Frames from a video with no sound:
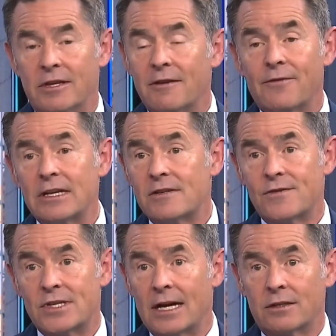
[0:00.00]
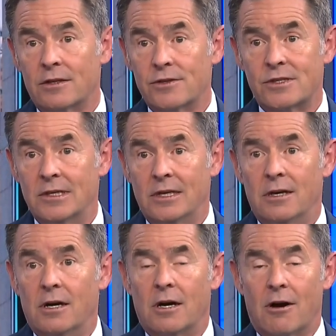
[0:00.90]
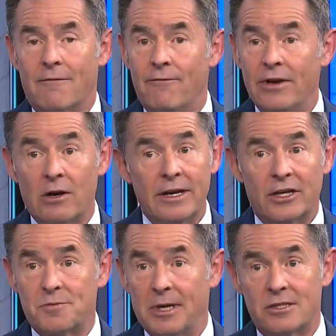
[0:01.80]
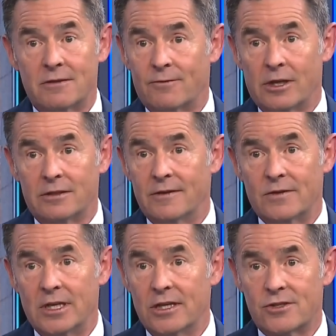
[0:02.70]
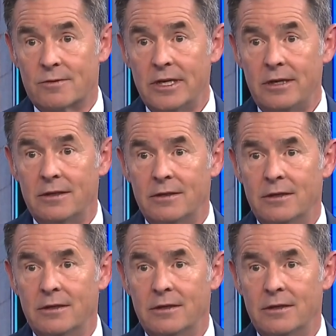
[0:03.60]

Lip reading: The defensive sectors are very expensive relative to history,